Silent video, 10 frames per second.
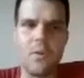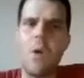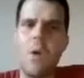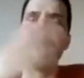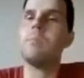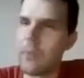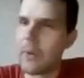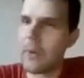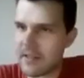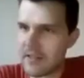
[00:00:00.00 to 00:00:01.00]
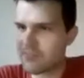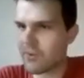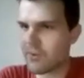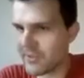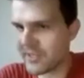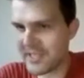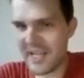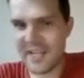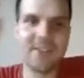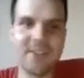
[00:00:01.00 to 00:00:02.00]
oh, but expropriating
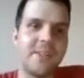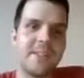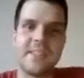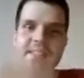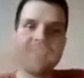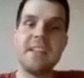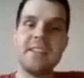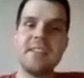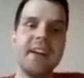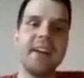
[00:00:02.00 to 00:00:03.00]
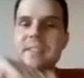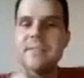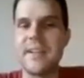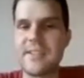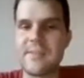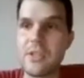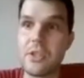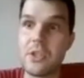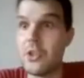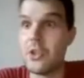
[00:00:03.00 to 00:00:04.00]
landlords will disincentivize investment
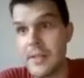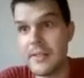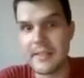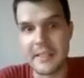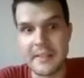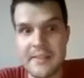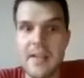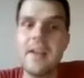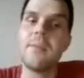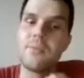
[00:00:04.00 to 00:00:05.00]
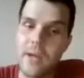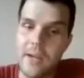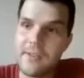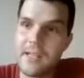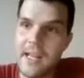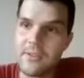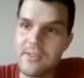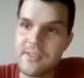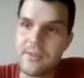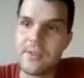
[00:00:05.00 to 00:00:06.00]
in new buildings. Private
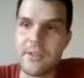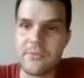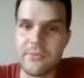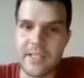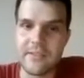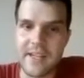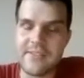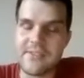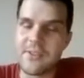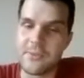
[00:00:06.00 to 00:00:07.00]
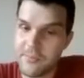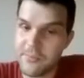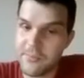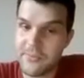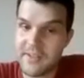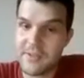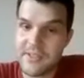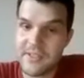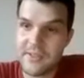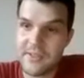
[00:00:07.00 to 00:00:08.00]
landlords in Berlin reinvest only
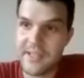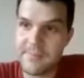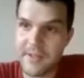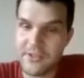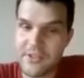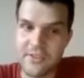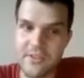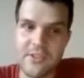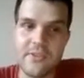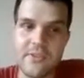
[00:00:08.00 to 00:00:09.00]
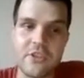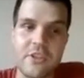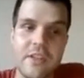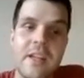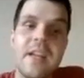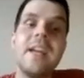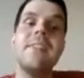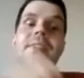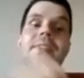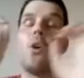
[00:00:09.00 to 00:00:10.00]
1.5% of their expenditures in construction.
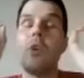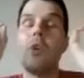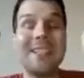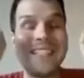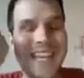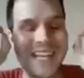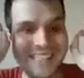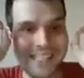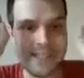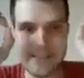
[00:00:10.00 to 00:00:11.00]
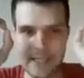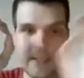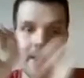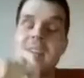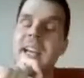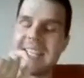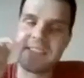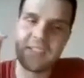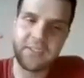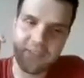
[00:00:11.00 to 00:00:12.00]
The already existing and
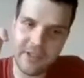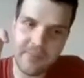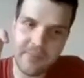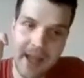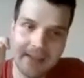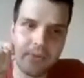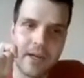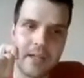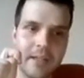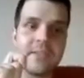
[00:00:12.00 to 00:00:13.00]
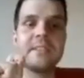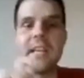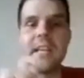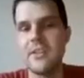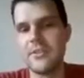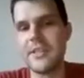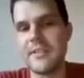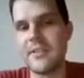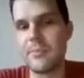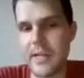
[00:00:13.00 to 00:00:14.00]
still very badly run state owned
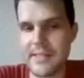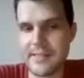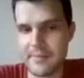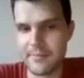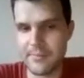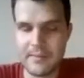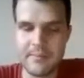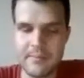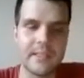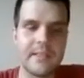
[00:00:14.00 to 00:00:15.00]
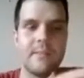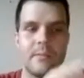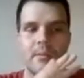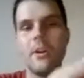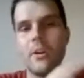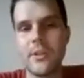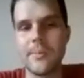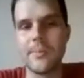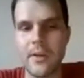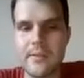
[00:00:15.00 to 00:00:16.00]
enterprises in Berlin that own
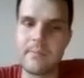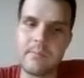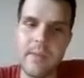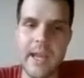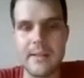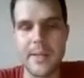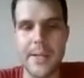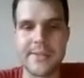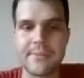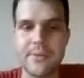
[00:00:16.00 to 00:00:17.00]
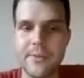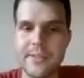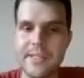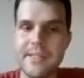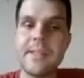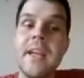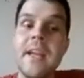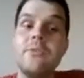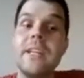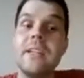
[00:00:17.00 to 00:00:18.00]
about 80,000 properties
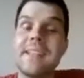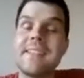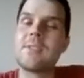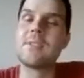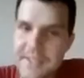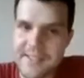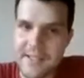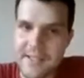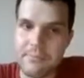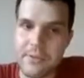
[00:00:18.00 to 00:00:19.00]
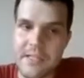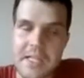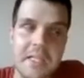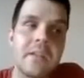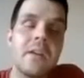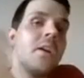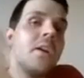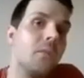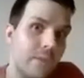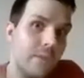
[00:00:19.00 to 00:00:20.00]
reinvest 27%
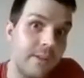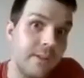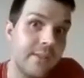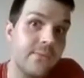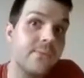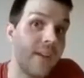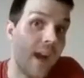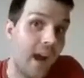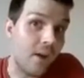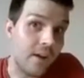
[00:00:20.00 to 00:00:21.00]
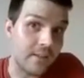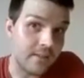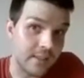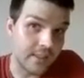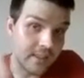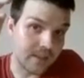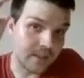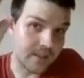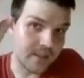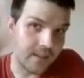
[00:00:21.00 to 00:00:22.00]
we believe that our,
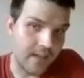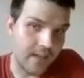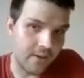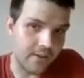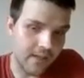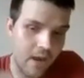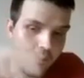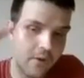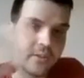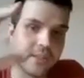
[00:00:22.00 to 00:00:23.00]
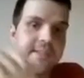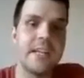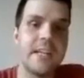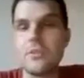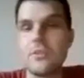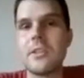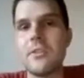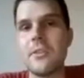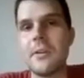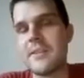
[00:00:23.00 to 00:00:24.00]
uh, our organization could
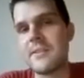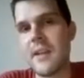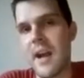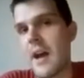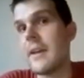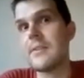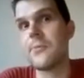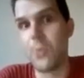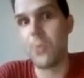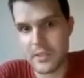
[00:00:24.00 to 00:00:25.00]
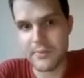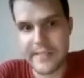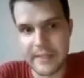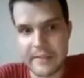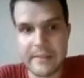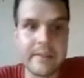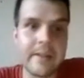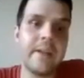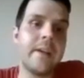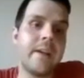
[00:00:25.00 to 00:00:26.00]
go up as high as 40%
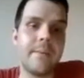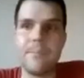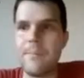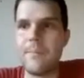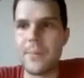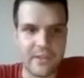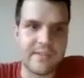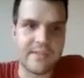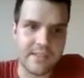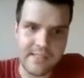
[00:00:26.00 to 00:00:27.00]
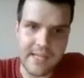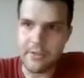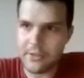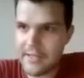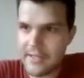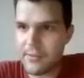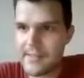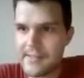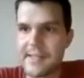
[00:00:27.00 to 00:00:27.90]
because the state-owned enterprises are